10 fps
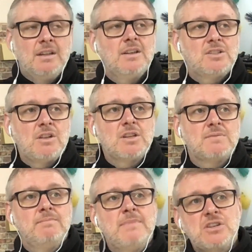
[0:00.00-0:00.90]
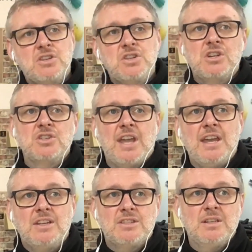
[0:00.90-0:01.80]
So there's measures you can
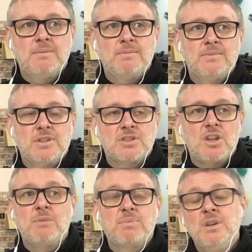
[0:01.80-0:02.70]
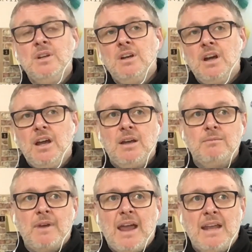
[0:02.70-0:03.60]
take to stop
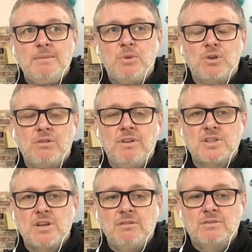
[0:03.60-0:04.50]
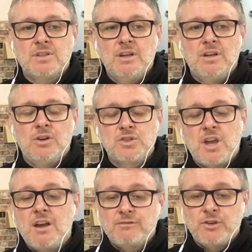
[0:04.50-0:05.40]
any more creosote or
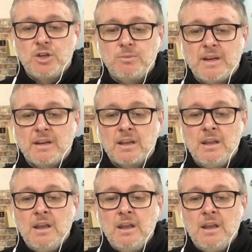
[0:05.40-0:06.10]
tar forming.